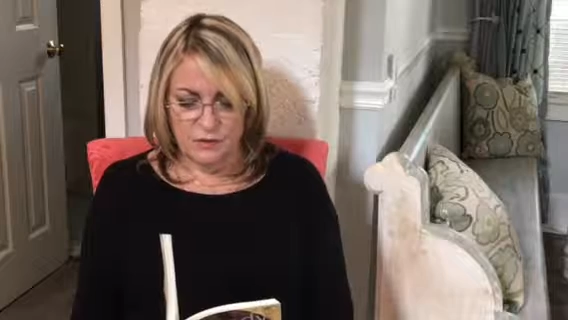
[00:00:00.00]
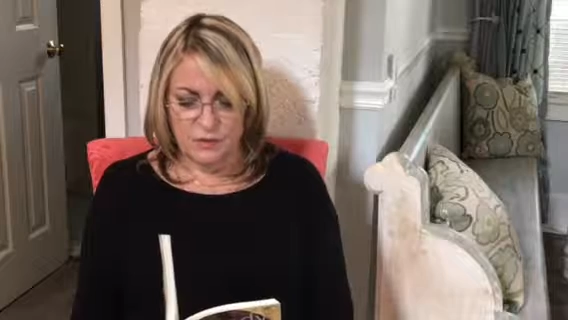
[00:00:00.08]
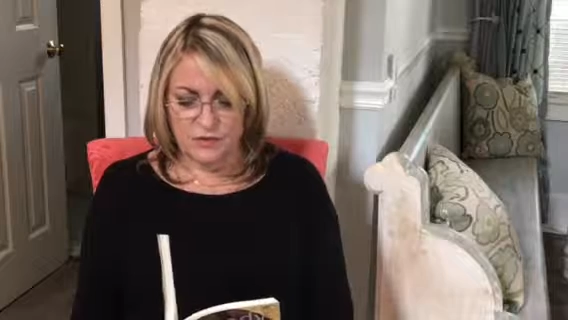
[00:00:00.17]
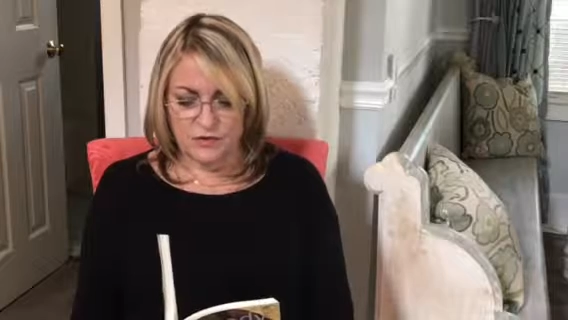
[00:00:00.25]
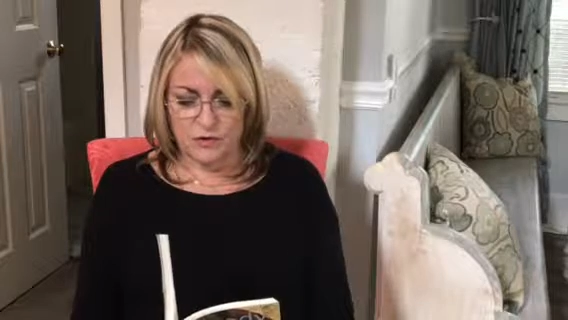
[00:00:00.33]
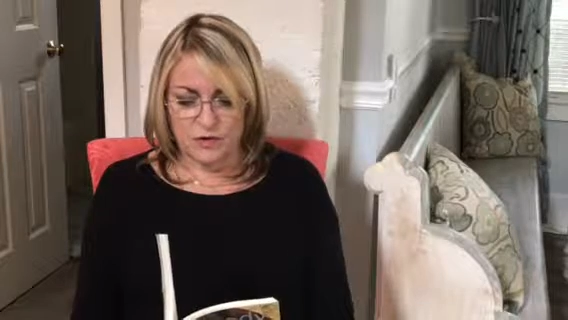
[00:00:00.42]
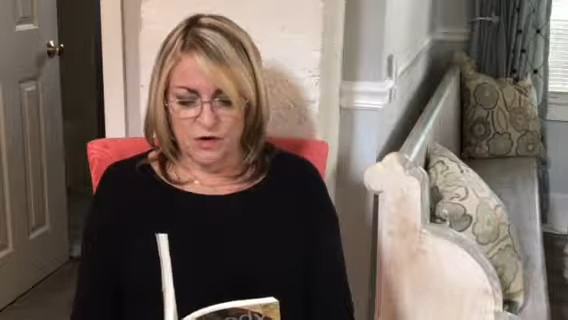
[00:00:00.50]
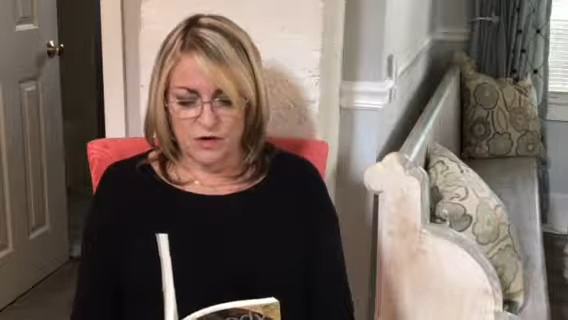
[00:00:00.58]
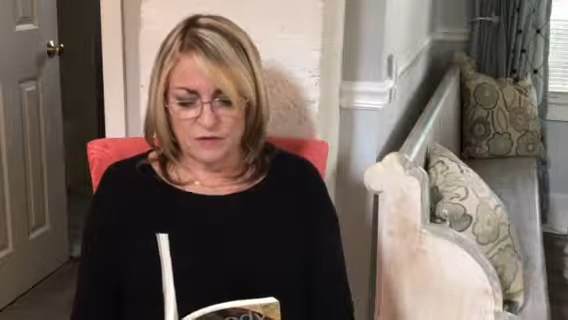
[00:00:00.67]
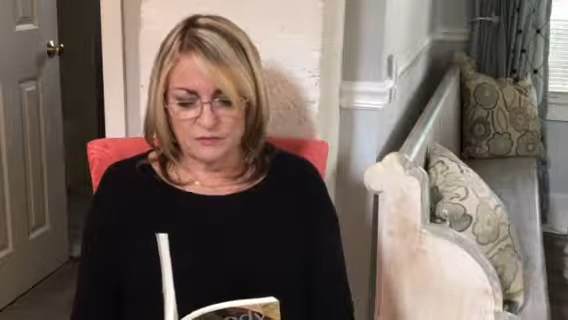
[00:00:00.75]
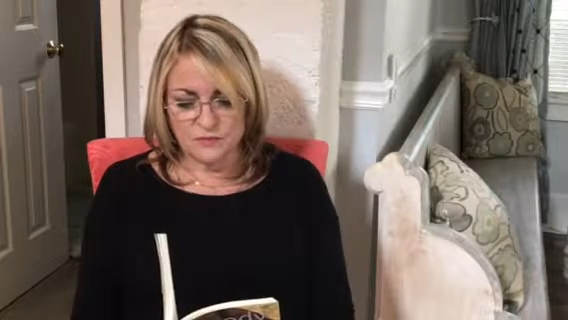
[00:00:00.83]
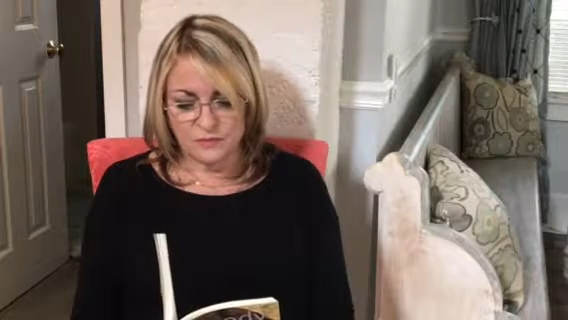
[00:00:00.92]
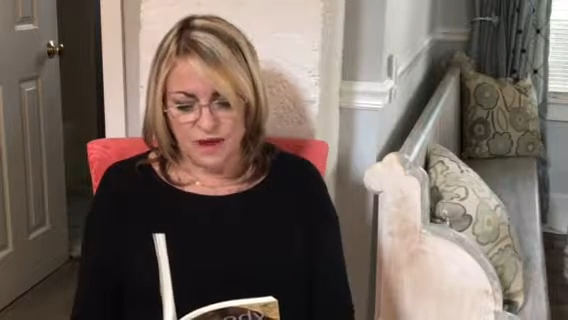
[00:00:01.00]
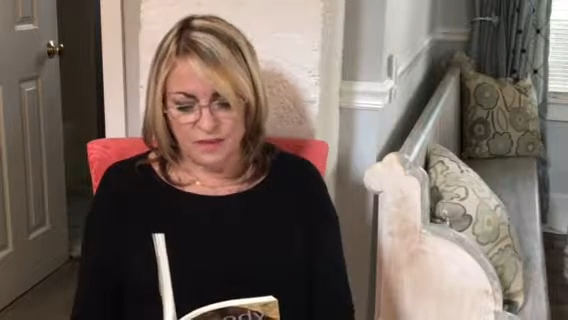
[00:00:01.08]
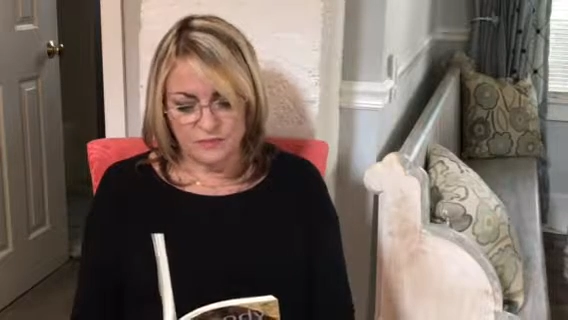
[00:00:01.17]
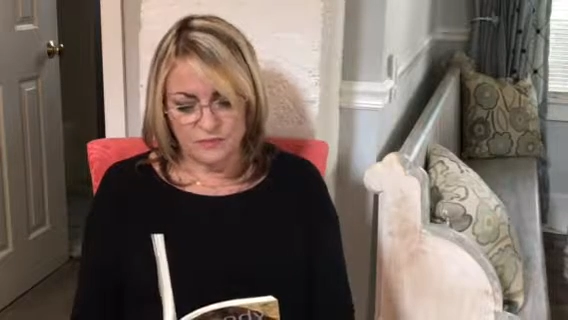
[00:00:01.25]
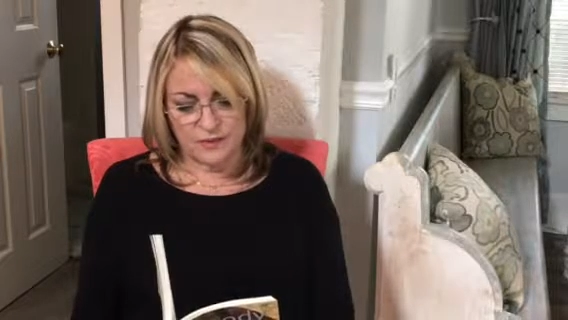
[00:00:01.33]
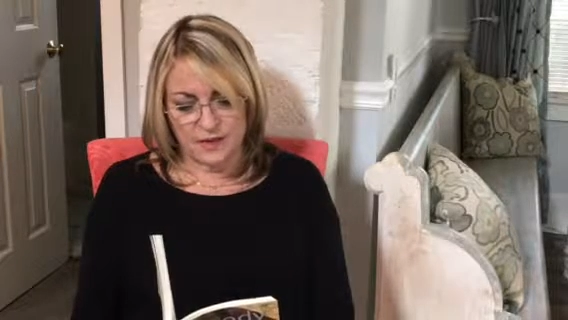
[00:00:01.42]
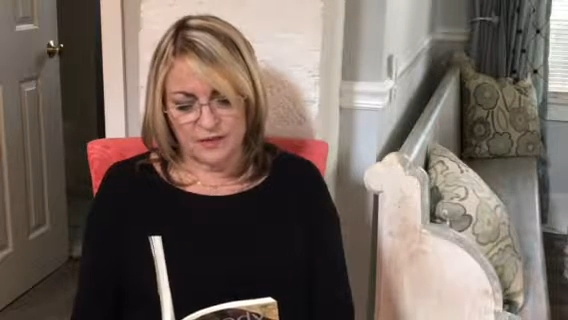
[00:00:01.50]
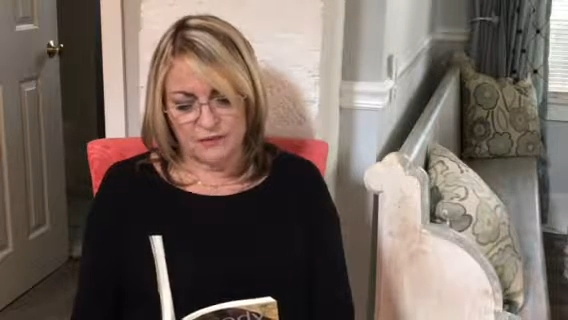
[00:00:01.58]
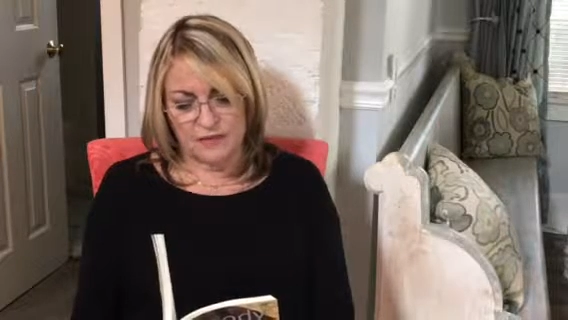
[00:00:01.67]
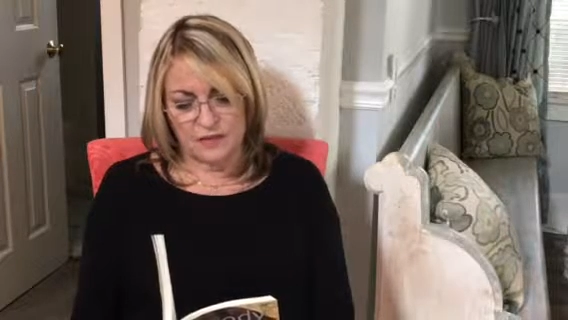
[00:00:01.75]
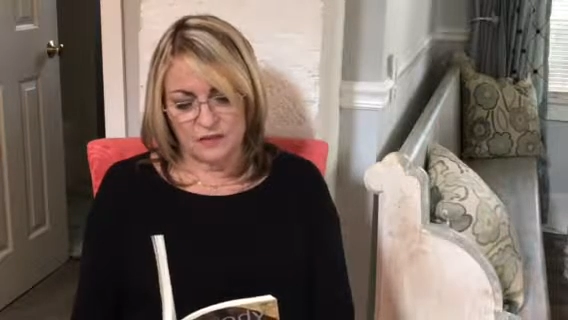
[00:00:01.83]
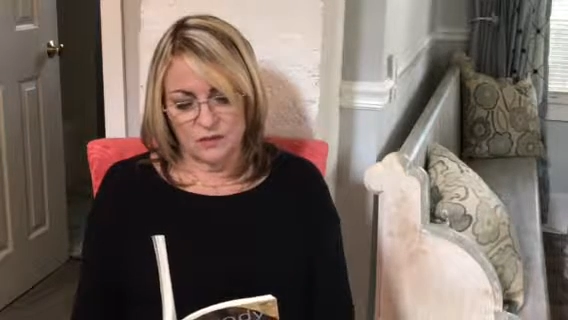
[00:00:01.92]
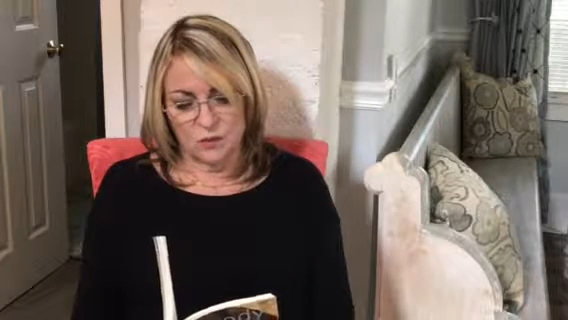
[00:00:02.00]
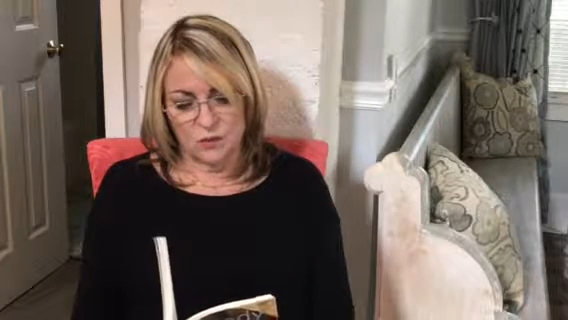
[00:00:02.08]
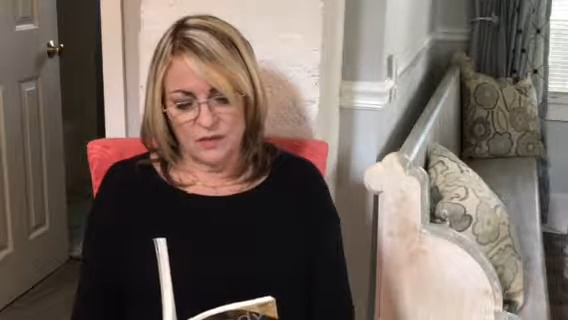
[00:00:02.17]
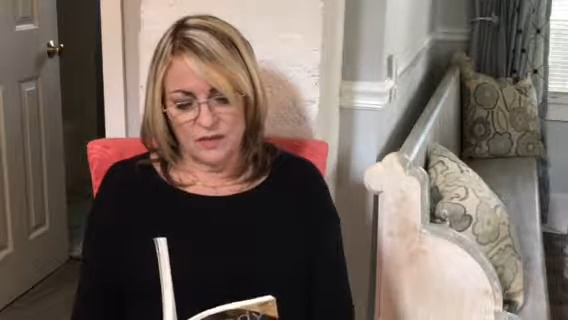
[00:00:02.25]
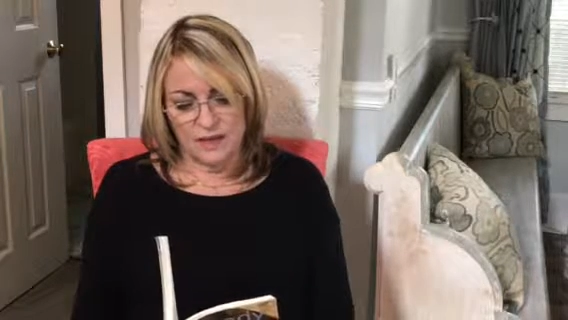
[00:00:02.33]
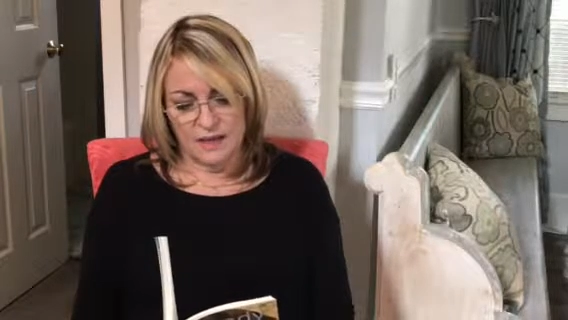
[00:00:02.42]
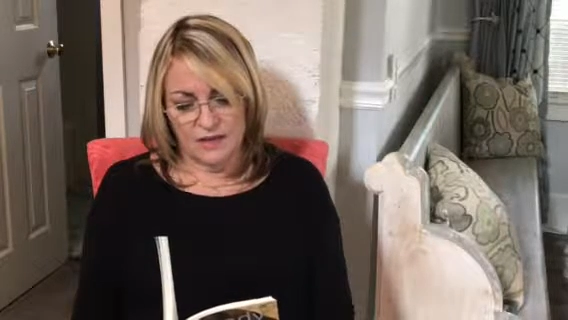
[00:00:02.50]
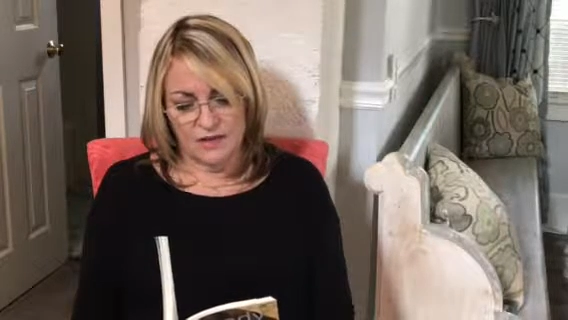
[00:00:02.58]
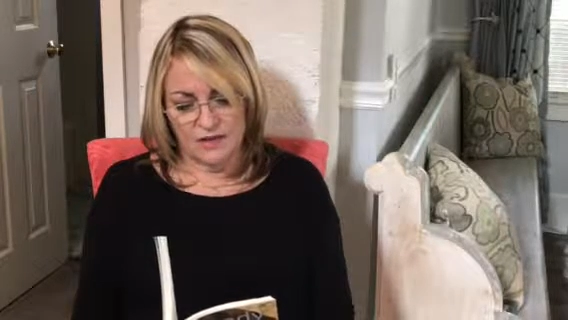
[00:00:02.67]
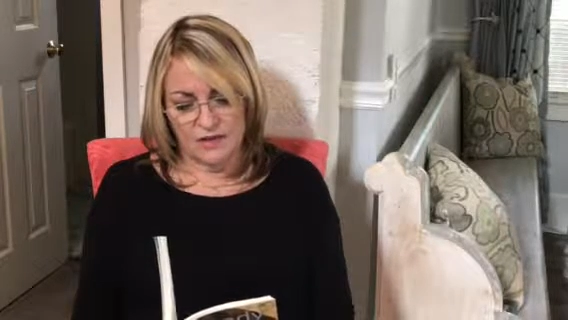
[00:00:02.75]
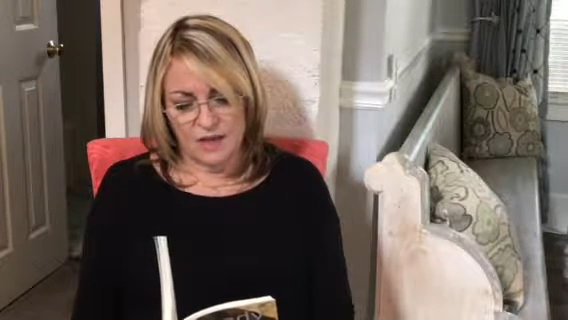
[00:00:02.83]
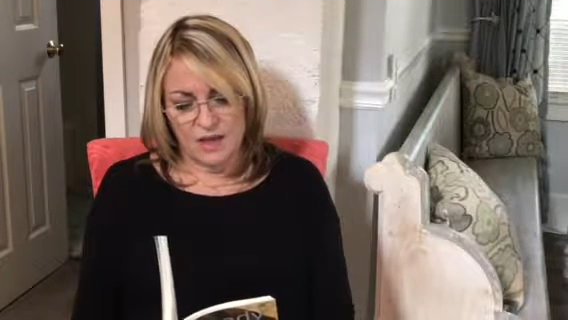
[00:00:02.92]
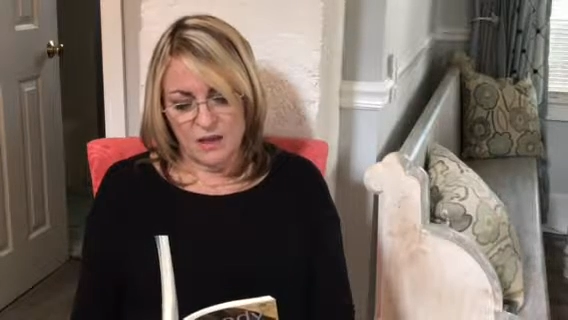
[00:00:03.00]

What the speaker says: with her arms wrapped around a long-haired,